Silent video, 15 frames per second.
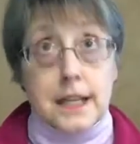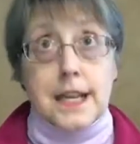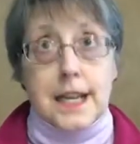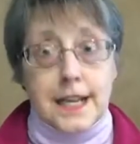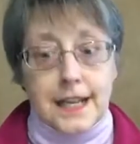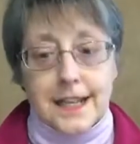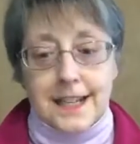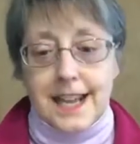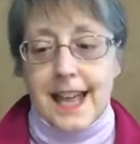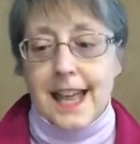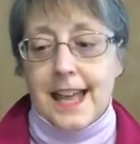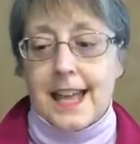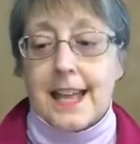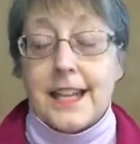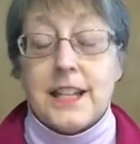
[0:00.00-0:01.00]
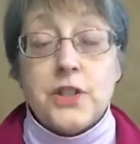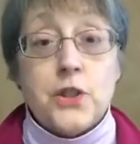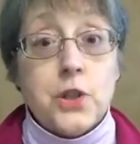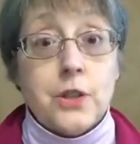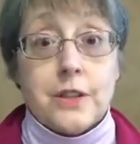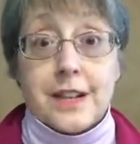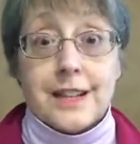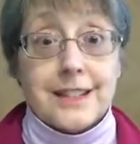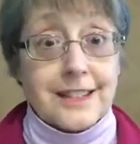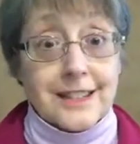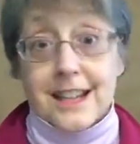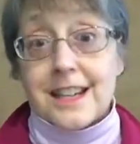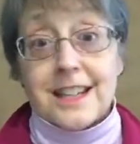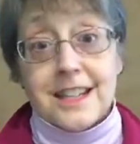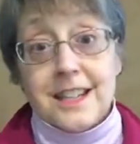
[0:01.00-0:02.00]
it, and do you dance
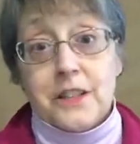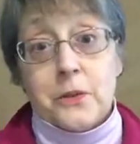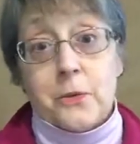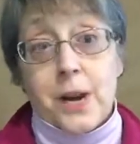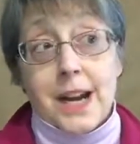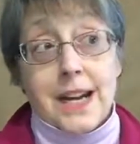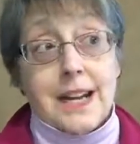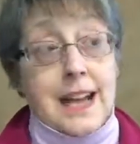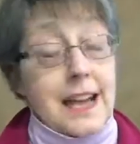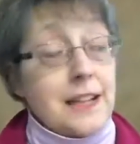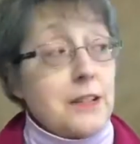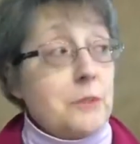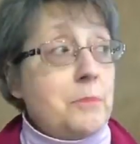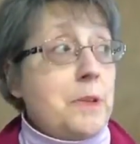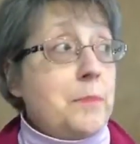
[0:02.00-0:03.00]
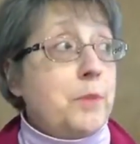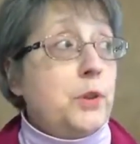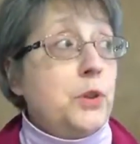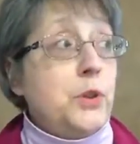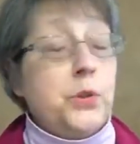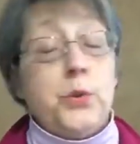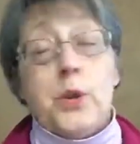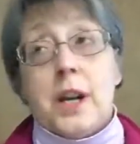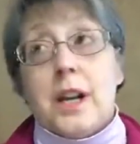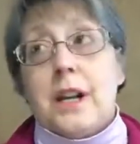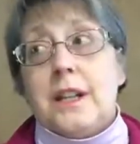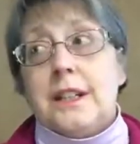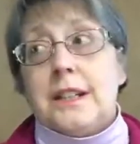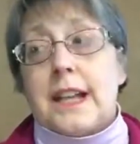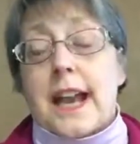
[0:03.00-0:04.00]
naked in the rain? I know people who
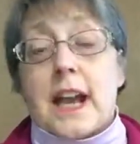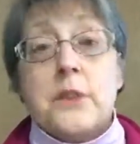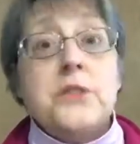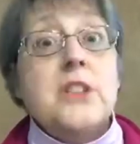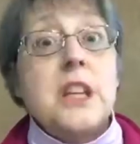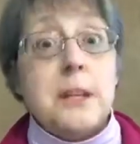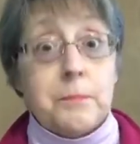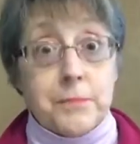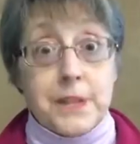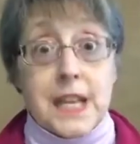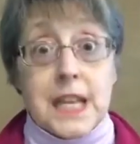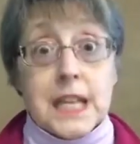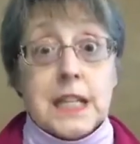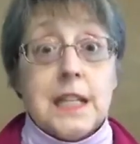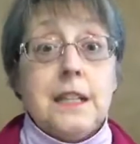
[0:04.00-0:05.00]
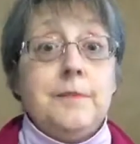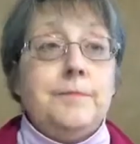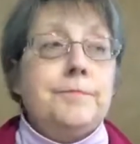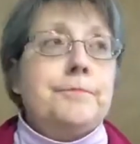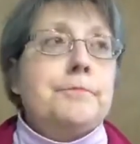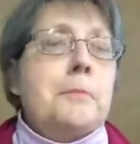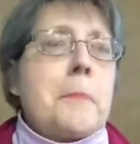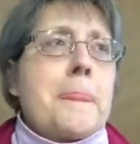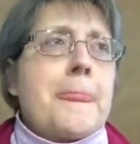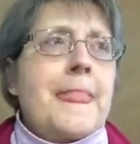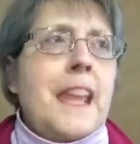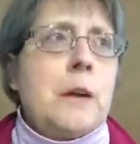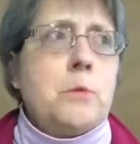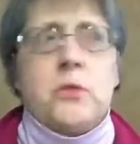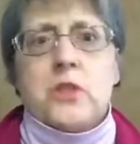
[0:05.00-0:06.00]
housekeep naked.
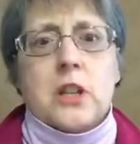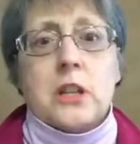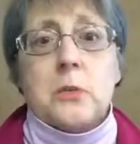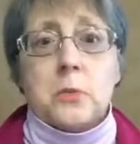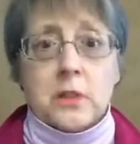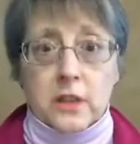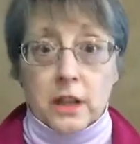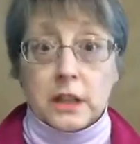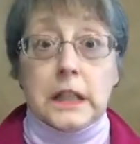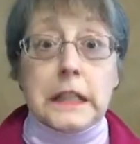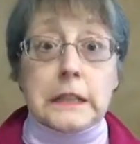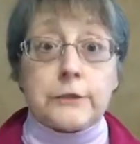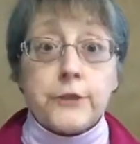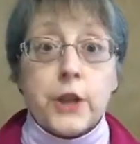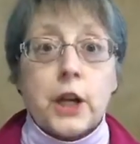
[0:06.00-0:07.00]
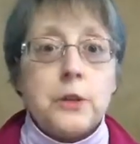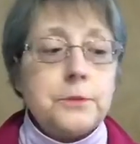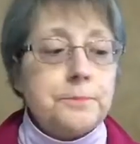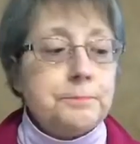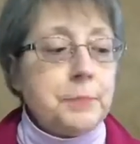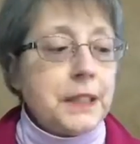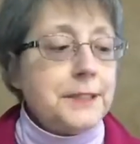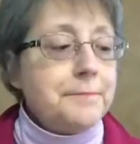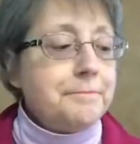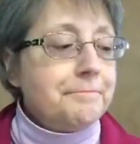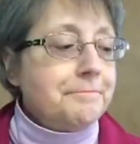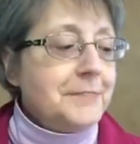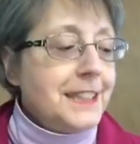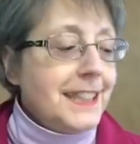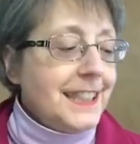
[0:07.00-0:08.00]
I won't tell you where they live though, but
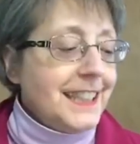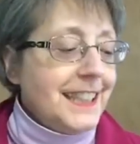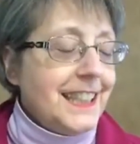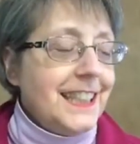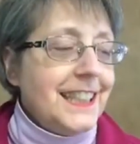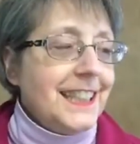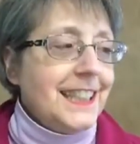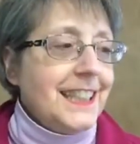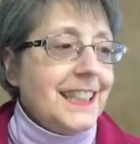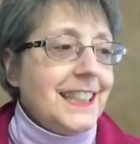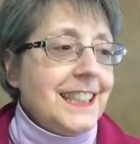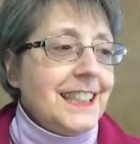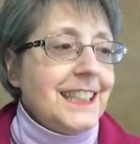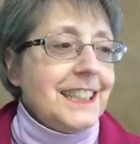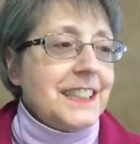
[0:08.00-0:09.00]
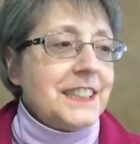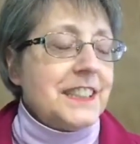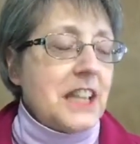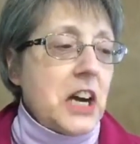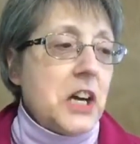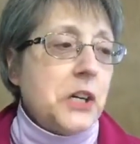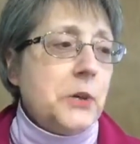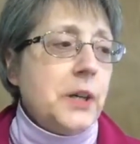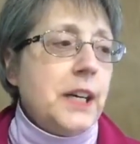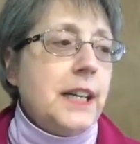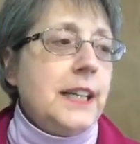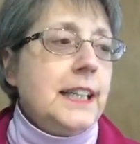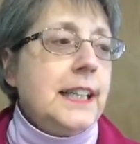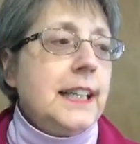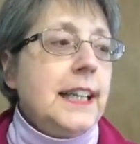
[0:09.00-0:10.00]
so
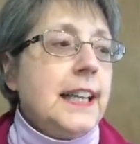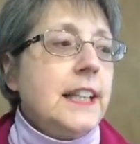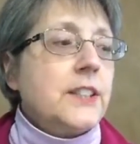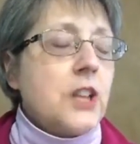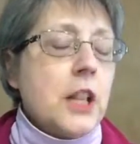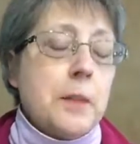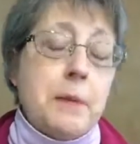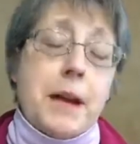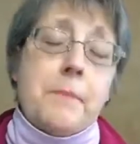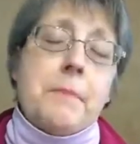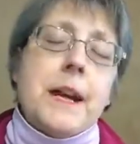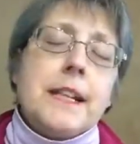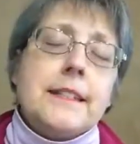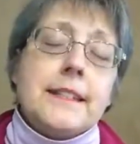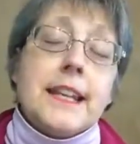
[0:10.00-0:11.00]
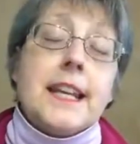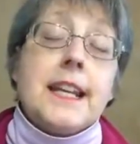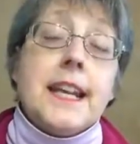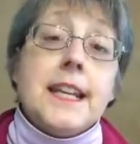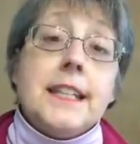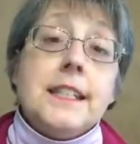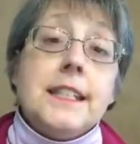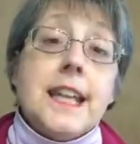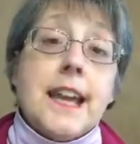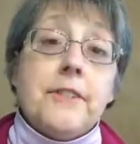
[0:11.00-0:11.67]
it's all about mindset, and